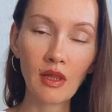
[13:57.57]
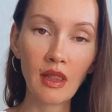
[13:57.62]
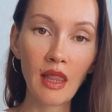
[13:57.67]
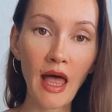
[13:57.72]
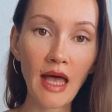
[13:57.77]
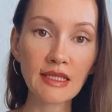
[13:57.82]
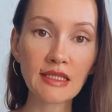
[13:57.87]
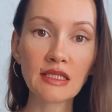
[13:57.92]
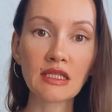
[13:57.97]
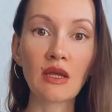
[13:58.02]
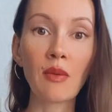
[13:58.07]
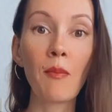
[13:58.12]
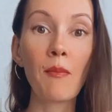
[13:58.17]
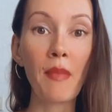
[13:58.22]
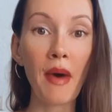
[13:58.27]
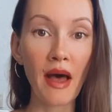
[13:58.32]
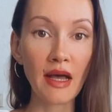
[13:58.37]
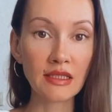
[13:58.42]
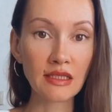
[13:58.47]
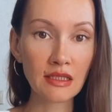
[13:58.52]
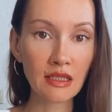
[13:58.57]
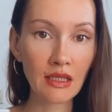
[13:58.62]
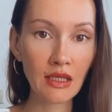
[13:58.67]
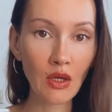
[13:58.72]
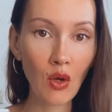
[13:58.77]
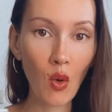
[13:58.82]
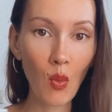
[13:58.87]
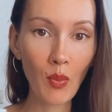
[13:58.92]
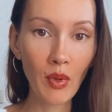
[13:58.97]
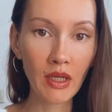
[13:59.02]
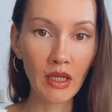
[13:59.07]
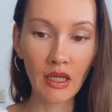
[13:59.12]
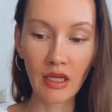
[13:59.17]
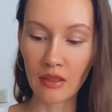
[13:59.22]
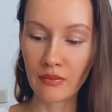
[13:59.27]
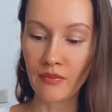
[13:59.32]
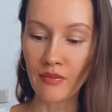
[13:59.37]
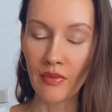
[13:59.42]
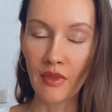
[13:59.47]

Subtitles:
lasting past the opening,